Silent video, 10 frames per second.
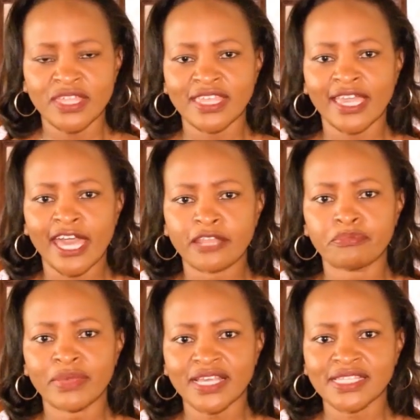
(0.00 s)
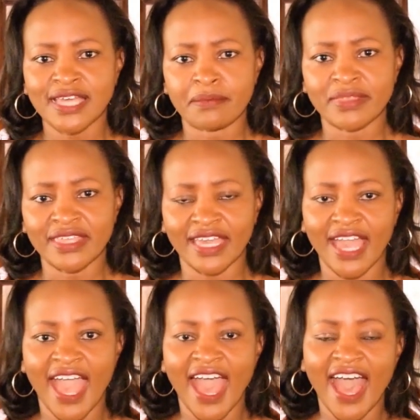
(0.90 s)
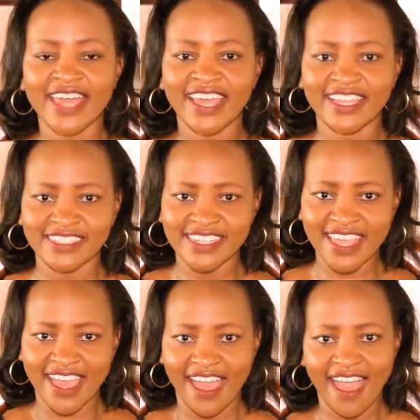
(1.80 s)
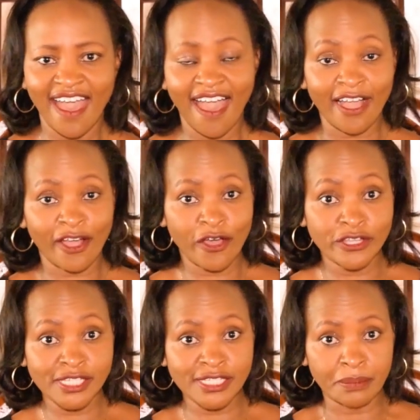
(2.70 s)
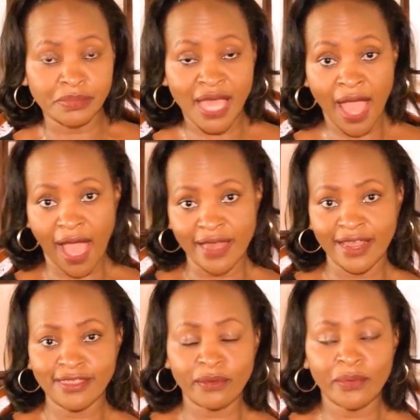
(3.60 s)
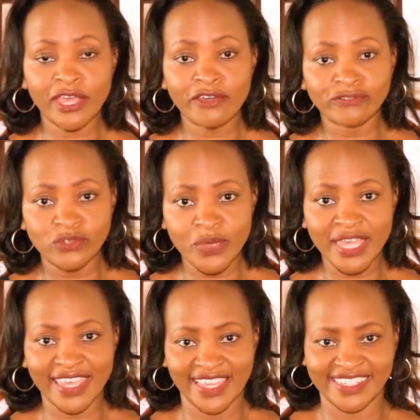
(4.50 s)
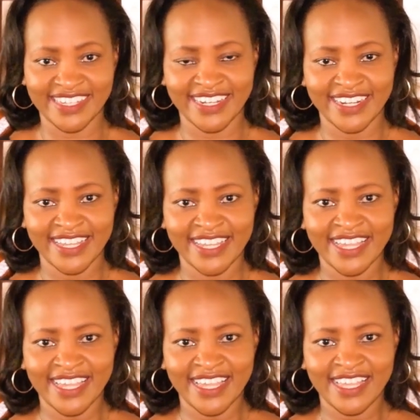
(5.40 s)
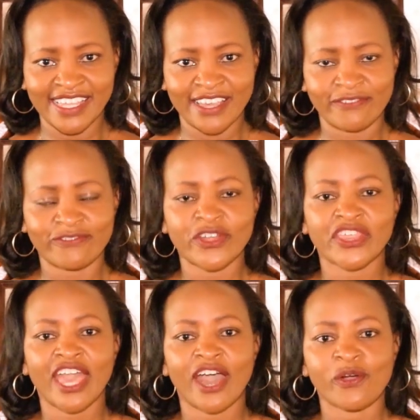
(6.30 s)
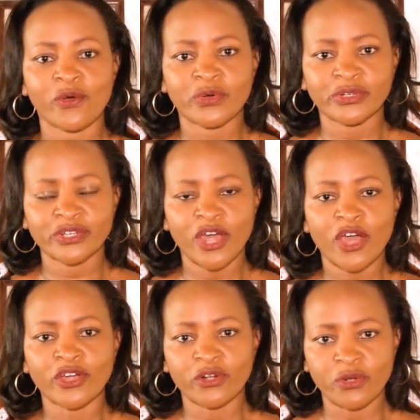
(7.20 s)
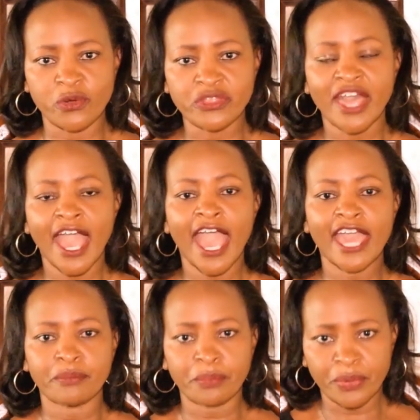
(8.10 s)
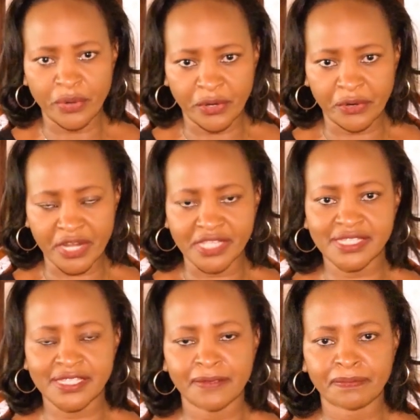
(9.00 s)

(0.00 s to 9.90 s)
that they can pick something, an idea, a concept, another way of doing it for their own growth and progress.